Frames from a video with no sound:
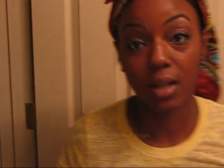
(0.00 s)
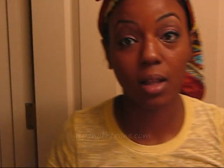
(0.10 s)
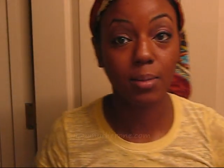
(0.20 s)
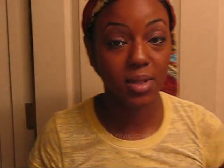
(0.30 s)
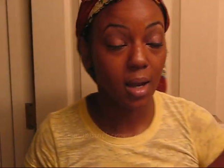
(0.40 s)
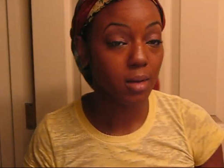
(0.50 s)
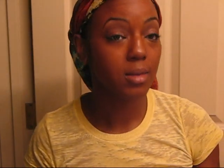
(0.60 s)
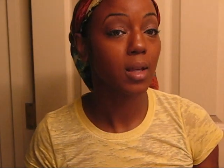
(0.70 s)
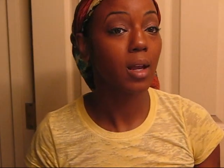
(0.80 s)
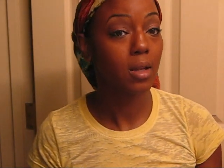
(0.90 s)
the clumps
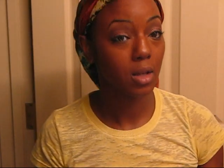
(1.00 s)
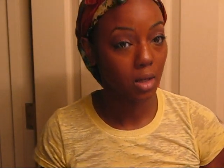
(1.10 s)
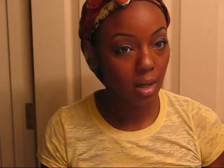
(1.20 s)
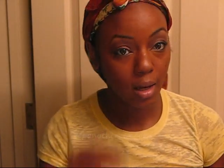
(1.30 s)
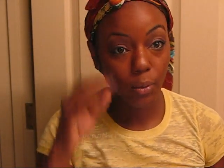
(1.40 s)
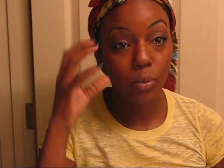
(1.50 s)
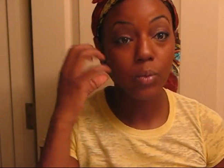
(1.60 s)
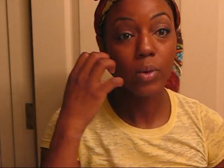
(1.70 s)
out, then it